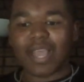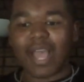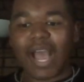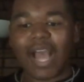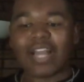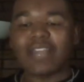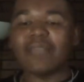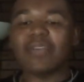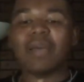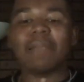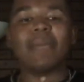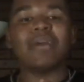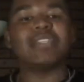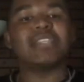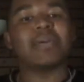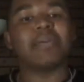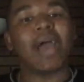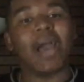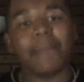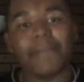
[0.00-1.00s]
I didn't get my
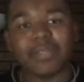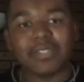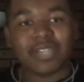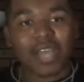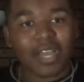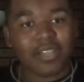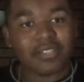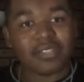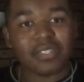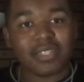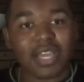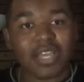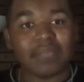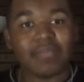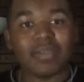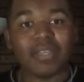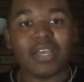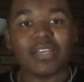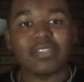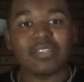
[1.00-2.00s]
damn appetizer yet,
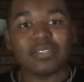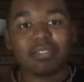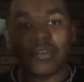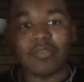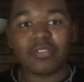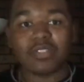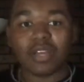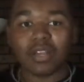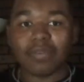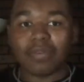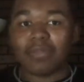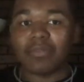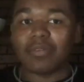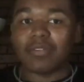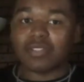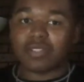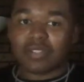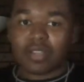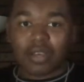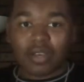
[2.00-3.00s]
because there was other people
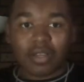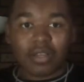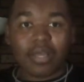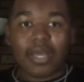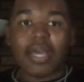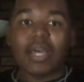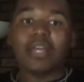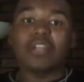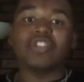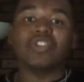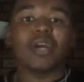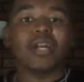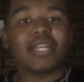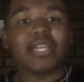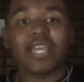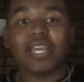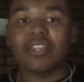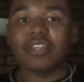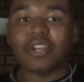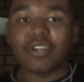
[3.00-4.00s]
still trying to
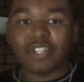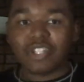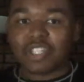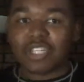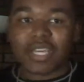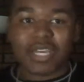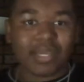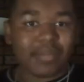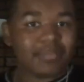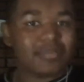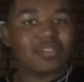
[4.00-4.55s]
get their shit.